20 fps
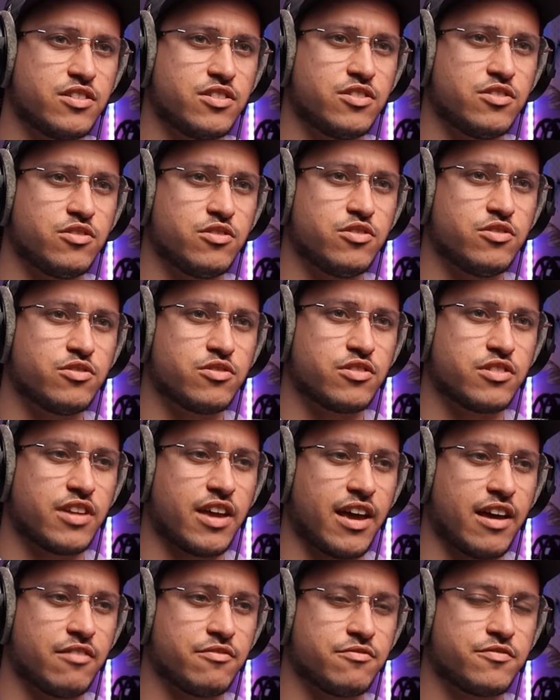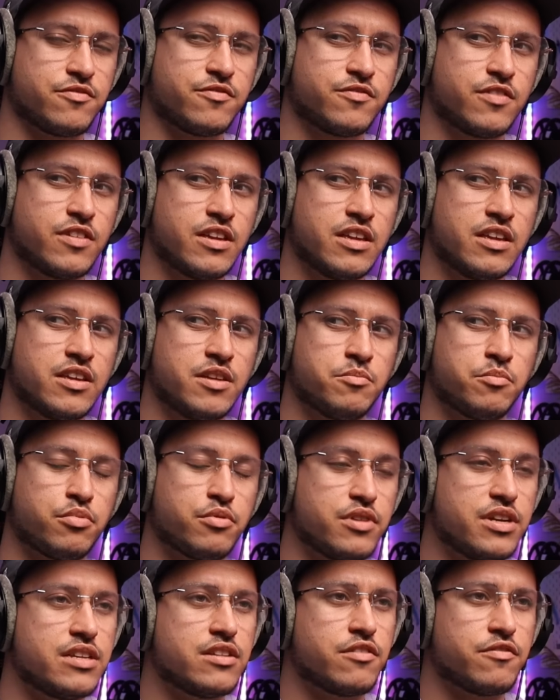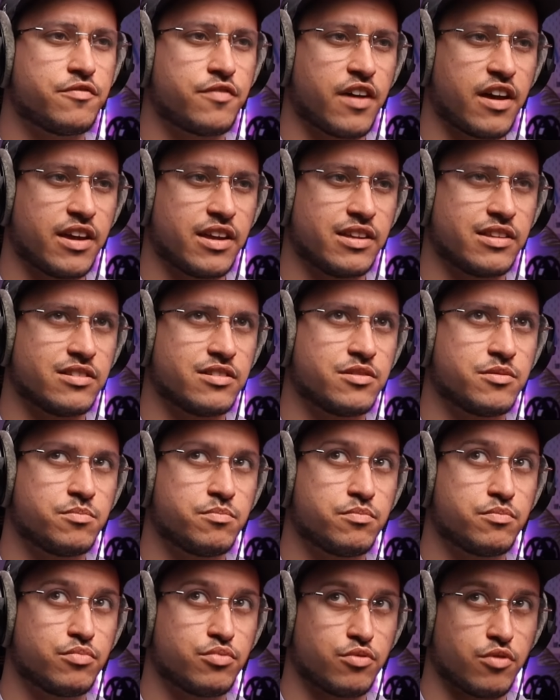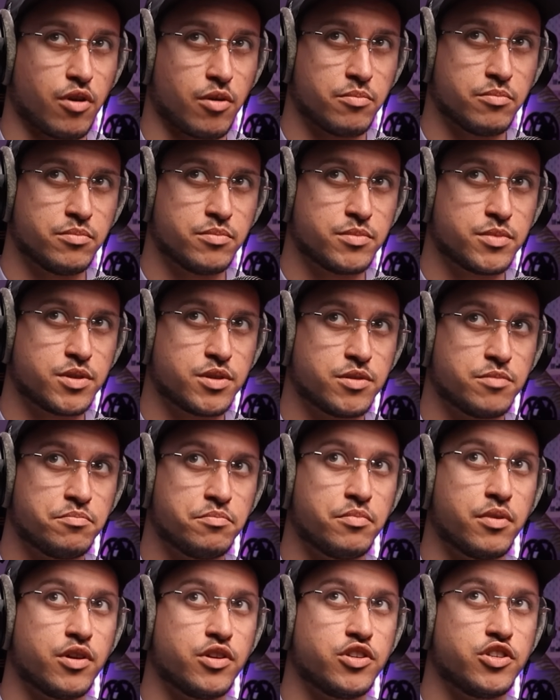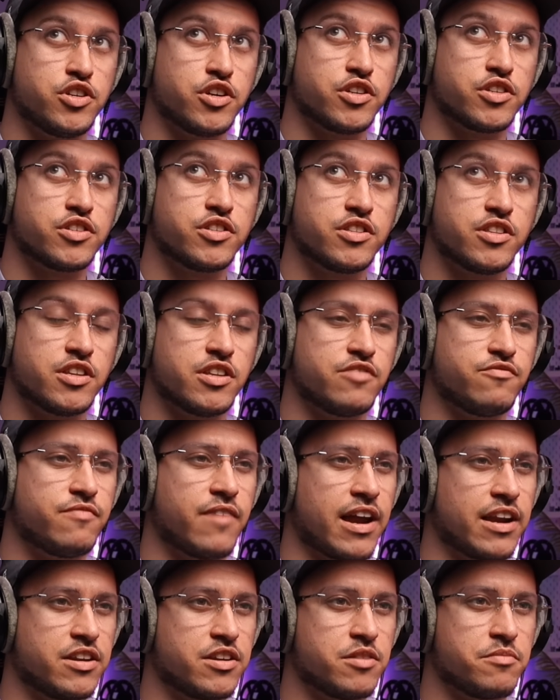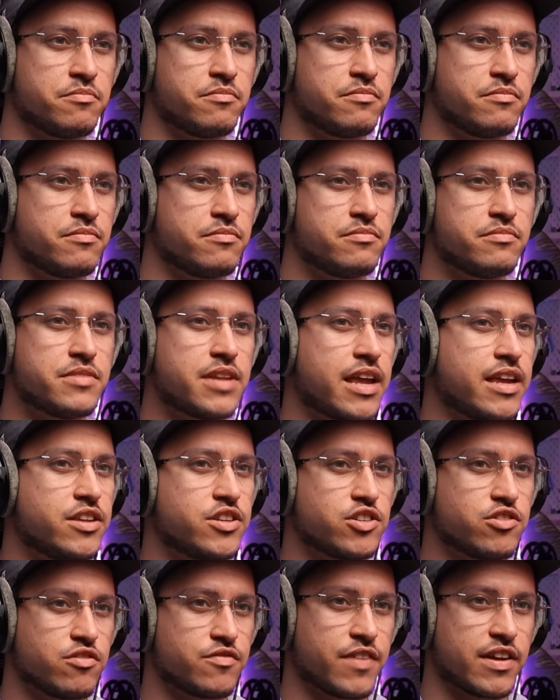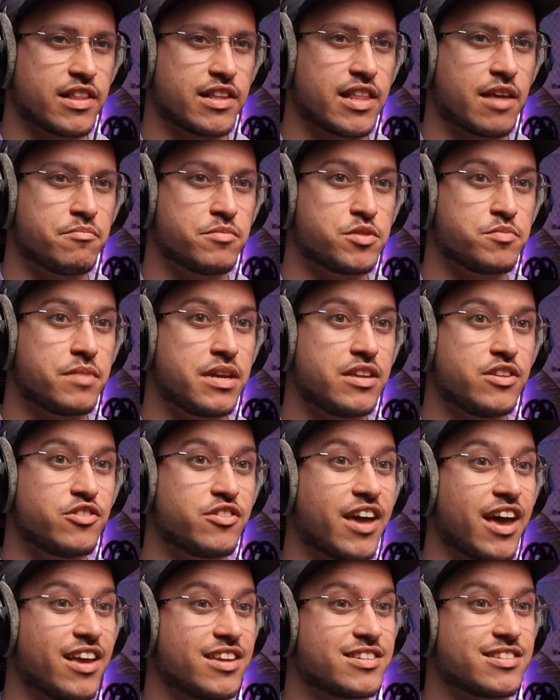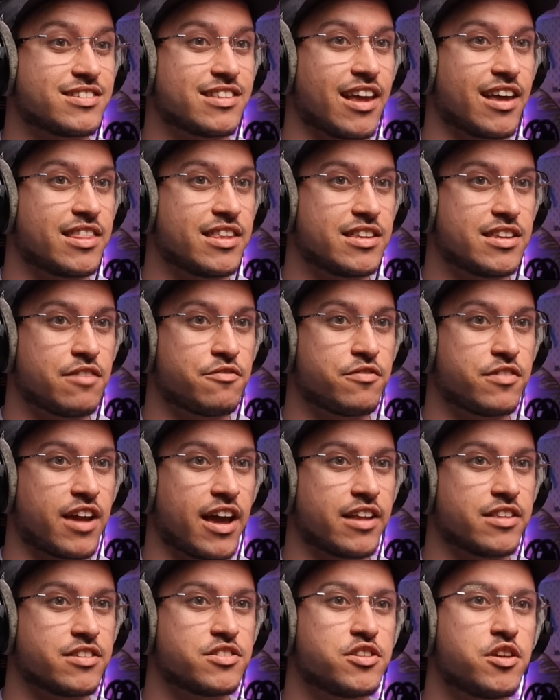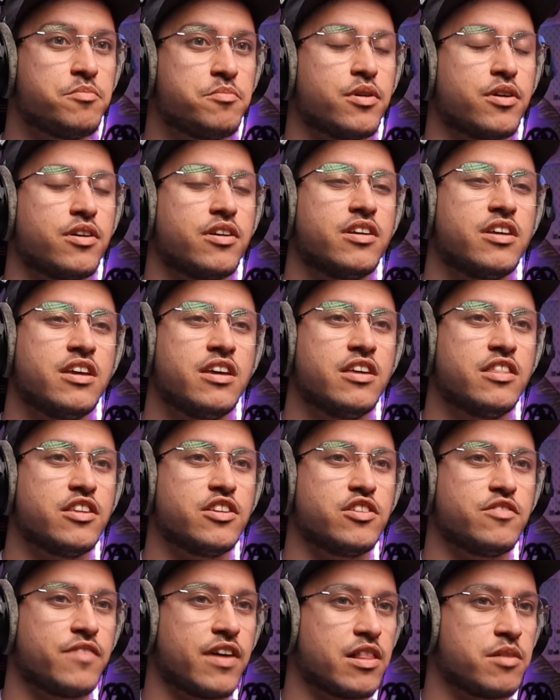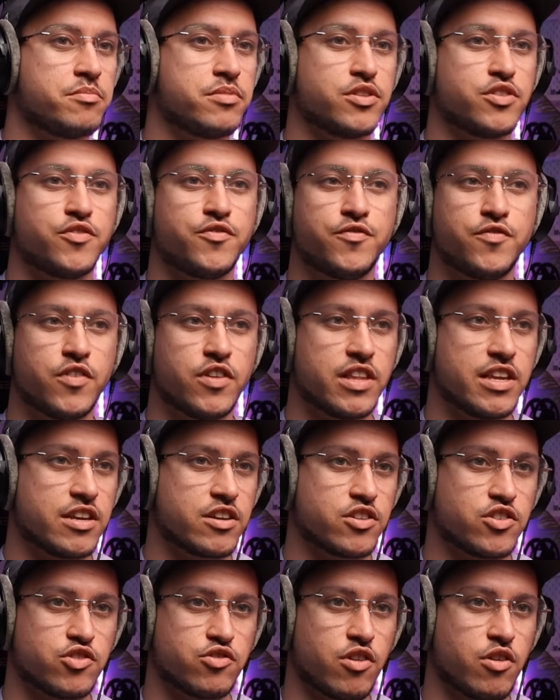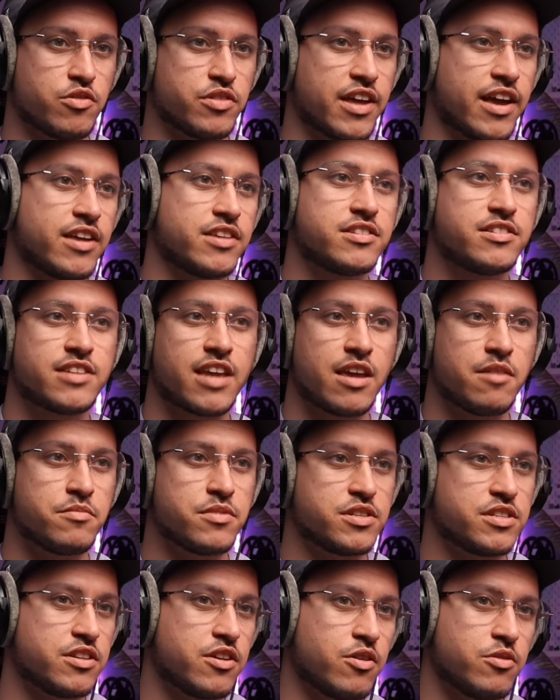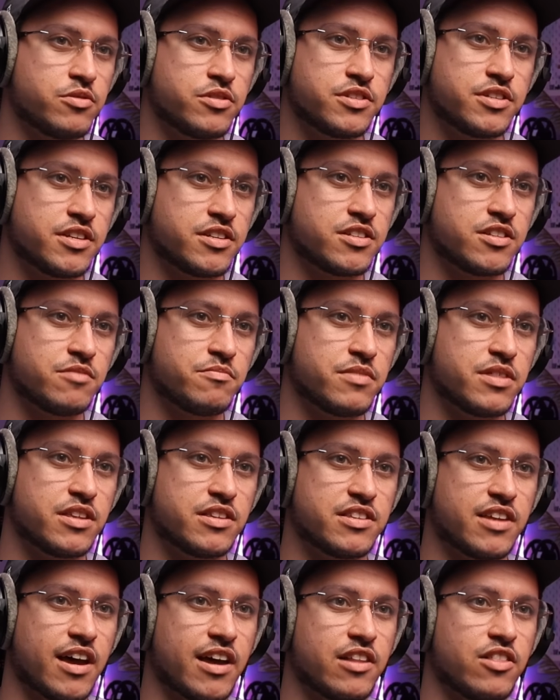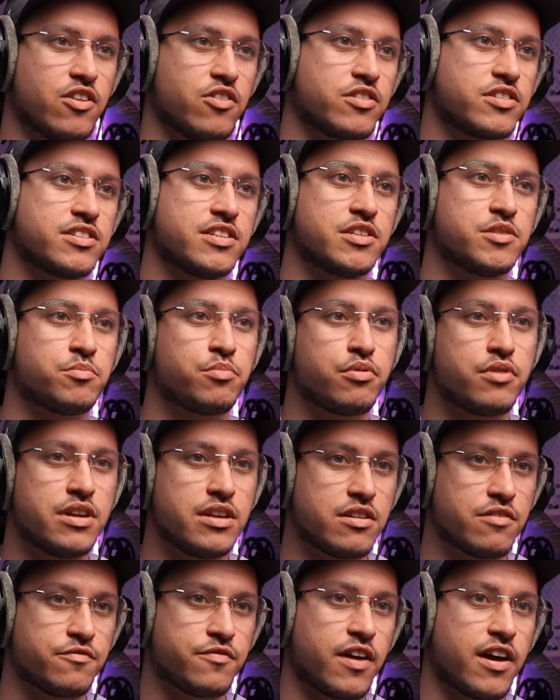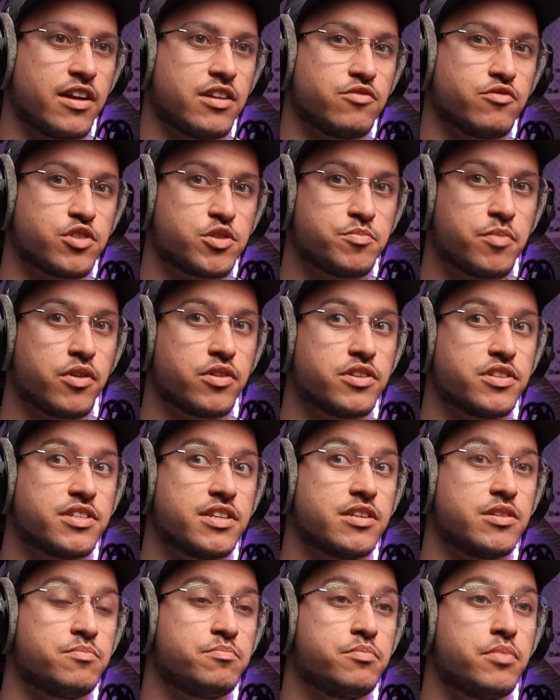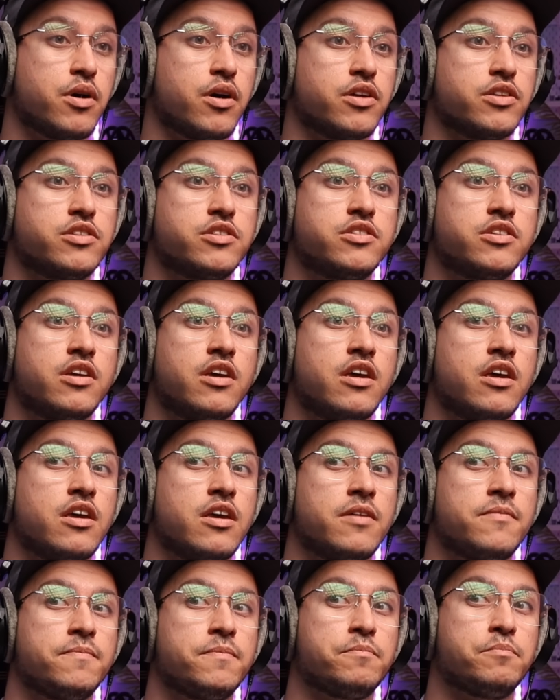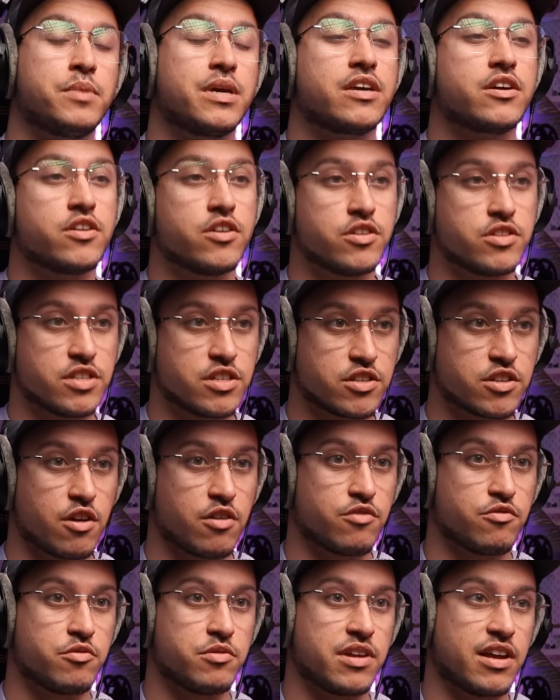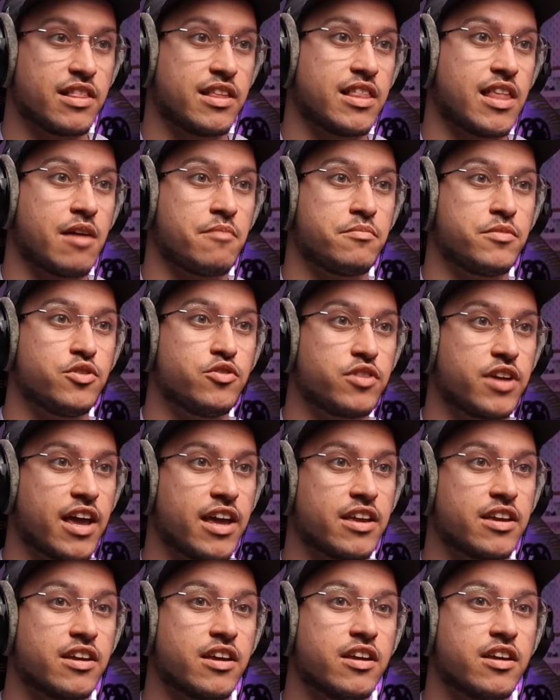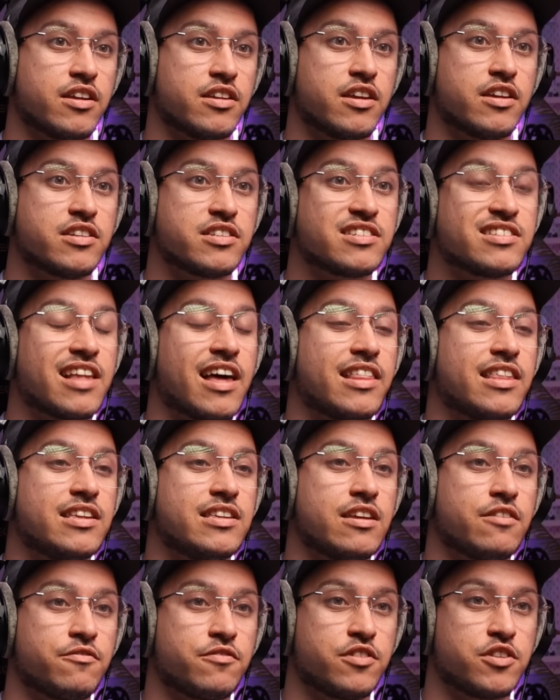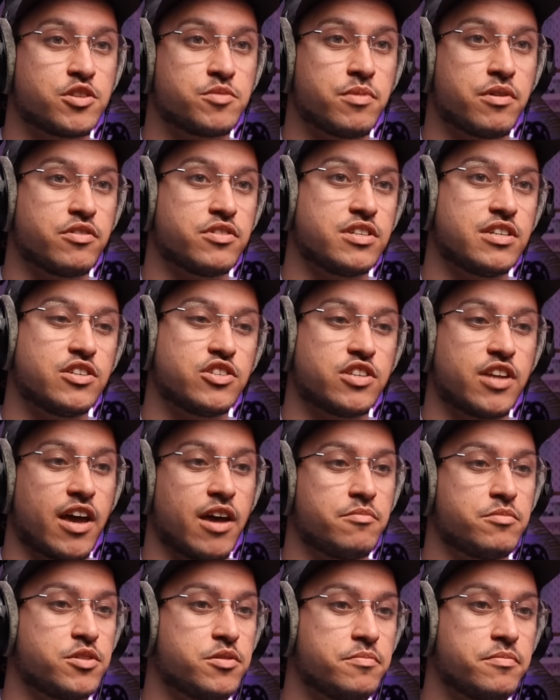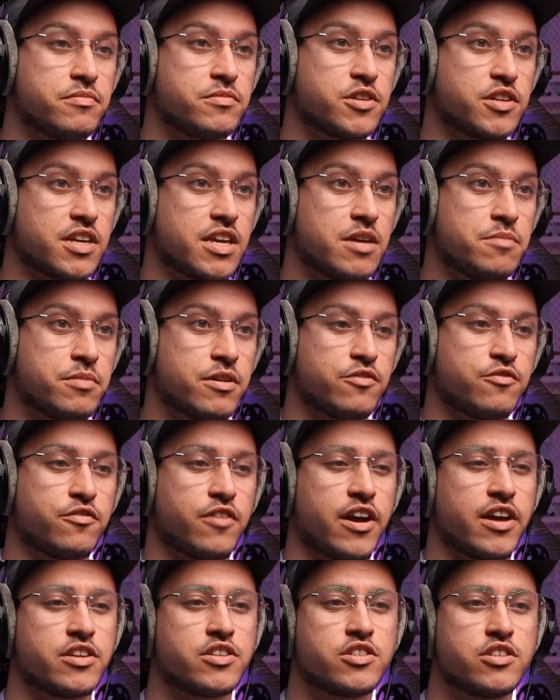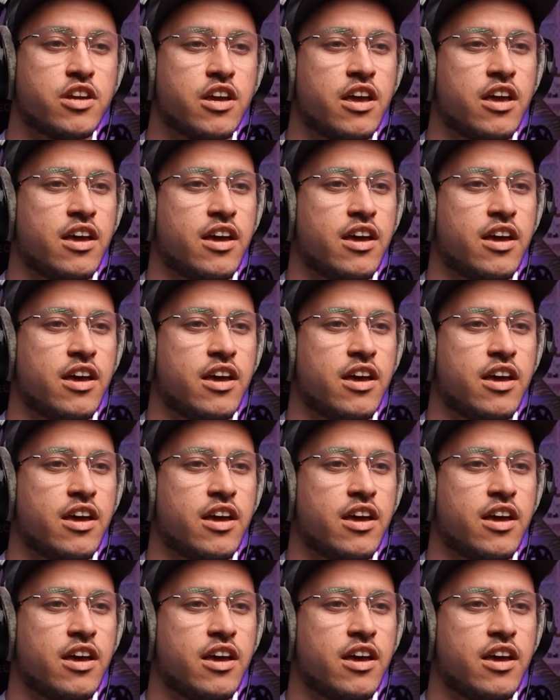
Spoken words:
You could have predefined prompts, but just the random nature of LLMs mean you get a slightly different answer, but the developers fully control that. Same as the old system with the dialogues, it's predefined responses, but because it's going through an LLM, you're getting a slightly different experience each time to keep it fresh.